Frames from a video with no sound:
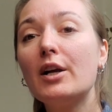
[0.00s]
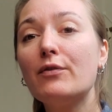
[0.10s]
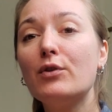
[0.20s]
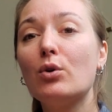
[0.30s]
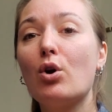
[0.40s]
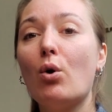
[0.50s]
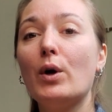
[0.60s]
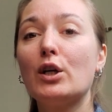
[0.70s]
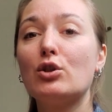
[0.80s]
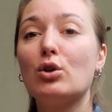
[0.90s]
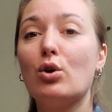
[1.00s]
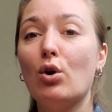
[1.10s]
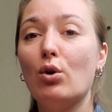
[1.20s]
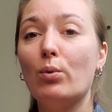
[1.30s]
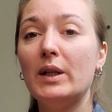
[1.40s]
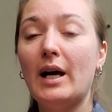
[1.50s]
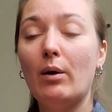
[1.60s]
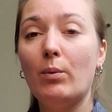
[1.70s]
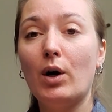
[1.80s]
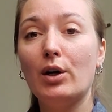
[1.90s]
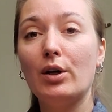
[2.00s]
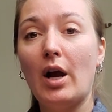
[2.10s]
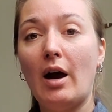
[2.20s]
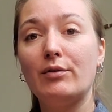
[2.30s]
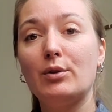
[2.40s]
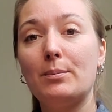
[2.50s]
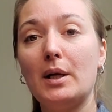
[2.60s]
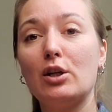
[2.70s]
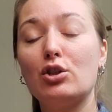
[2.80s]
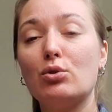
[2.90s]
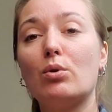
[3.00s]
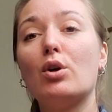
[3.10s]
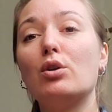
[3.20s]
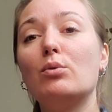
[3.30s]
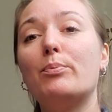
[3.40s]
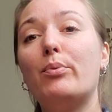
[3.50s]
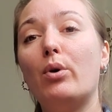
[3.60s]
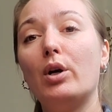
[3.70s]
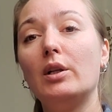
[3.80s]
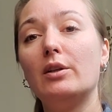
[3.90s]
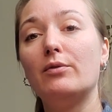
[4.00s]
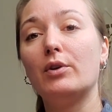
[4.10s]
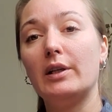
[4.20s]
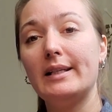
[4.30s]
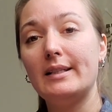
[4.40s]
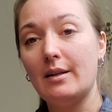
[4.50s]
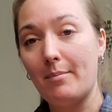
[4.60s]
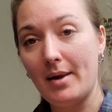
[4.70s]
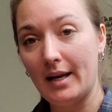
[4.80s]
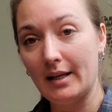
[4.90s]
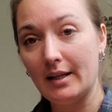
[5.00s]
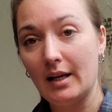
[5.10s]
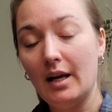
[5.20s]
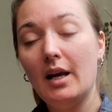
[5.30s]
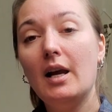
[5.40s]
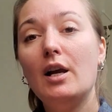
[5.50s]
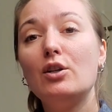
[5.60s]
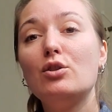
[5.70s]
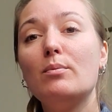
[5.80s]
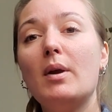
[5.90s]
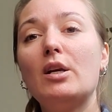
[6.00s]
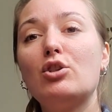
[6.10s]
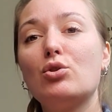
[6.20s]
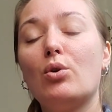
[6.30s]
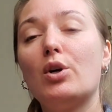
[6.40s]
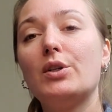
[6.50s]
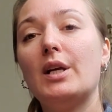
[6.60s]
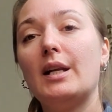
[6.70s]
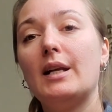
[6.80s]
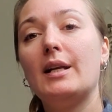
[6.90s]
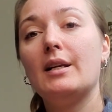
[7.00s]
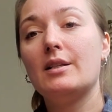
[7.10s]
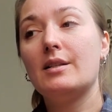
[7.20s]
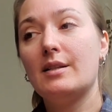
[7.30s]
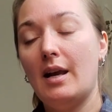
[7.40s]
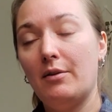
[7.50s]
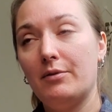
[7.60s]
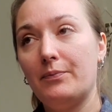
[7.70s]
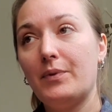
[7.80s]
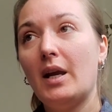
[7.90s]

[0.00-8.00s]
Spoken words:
if you're going to cook with that water, you have to make sure you boil it for at least a minute to make sure that it is safe.